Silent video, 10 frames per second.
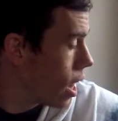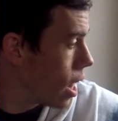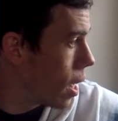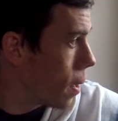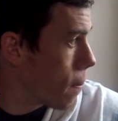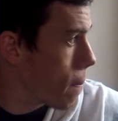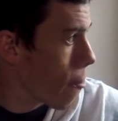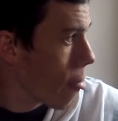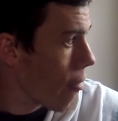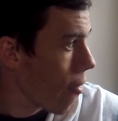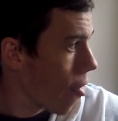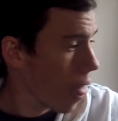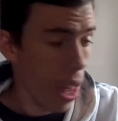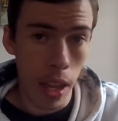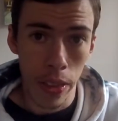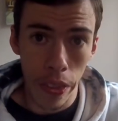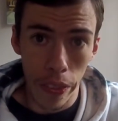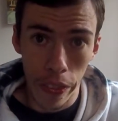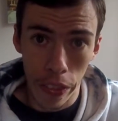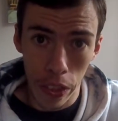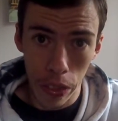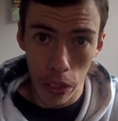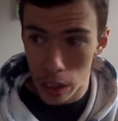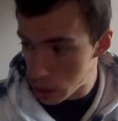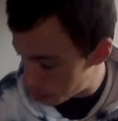And those